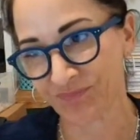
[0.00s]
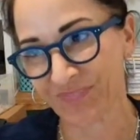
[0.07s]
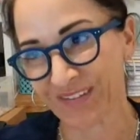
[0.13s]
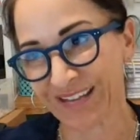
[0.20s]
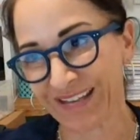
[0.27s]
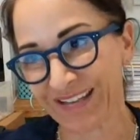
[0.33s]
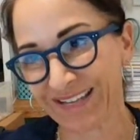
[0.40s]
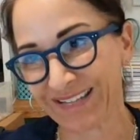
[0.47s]

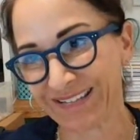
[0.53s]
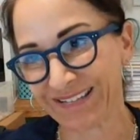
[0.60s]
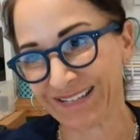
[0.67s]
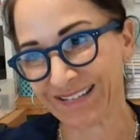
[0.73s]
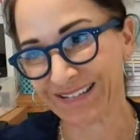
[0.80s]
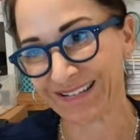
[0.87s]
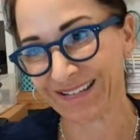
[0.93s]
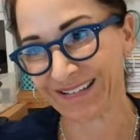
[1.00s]
And
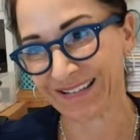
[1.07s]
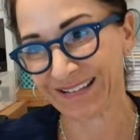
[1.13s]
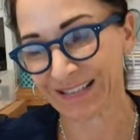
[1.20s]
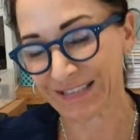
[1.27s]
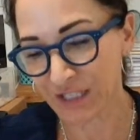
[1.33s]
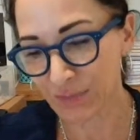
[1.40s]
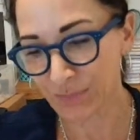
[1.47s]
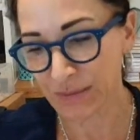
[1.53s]
I
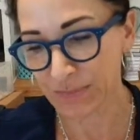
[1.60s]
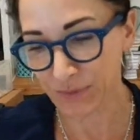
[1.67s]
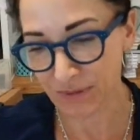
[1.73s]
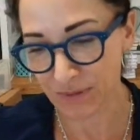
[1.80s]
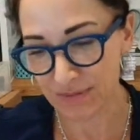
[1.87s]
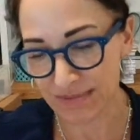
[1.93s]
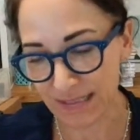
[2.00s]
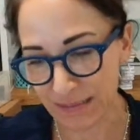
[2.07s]
tell people it
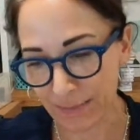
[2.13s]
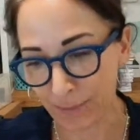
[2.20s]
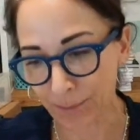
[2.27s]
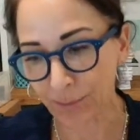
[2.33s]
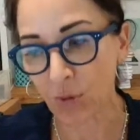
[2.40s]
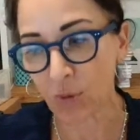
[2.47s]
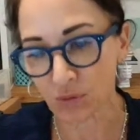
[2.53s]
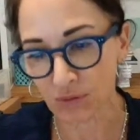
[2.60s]
was like a
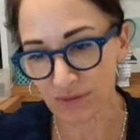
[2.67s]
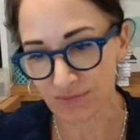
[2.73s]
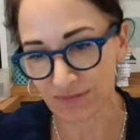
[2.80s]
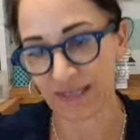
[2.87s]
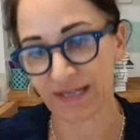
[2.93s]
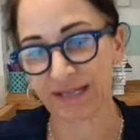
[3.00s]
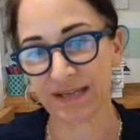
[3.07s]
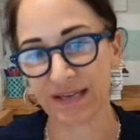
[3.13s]
bolt of
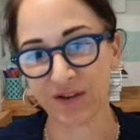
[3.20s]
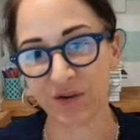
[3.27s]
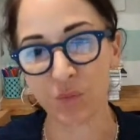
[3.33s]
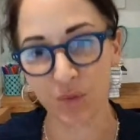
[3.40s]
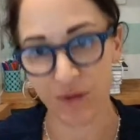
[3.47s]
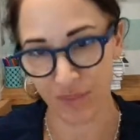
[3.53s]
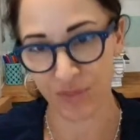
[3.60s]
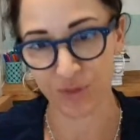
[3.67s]
lightning
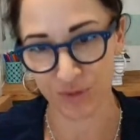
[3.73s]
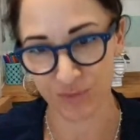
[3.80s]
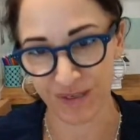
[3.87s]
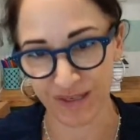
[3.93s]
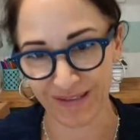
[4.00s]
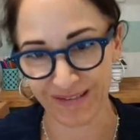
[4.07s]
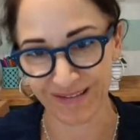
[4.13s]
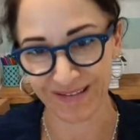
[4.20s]
went through
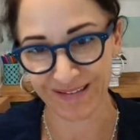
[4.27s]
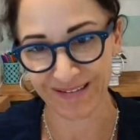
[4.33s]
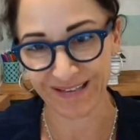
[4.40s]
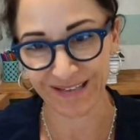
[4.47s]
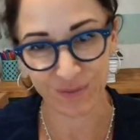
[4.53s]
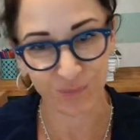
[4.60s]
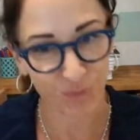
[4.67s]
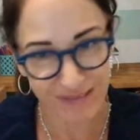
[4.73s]
me.
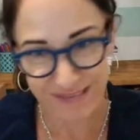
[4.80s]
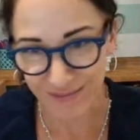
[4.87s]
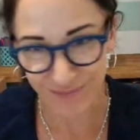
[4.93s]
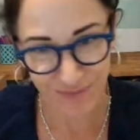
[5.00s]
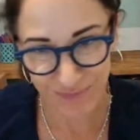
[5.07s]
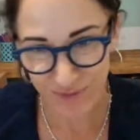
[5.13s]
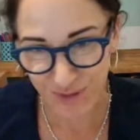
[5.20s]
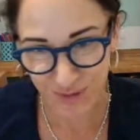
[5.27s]
And it wasn't
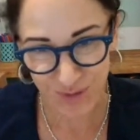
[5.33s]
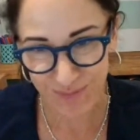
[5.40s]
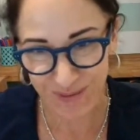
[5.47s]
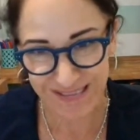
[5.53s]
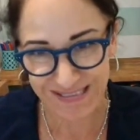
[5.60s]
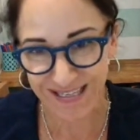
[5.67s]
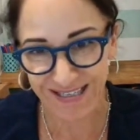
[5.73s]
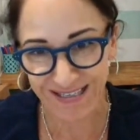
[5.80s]
from the storm
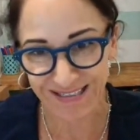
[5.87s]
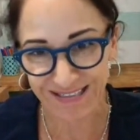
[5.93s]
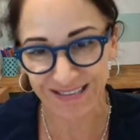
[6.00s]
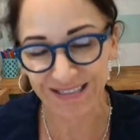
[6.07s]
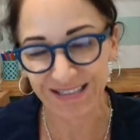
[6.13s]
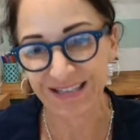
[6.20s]
outside.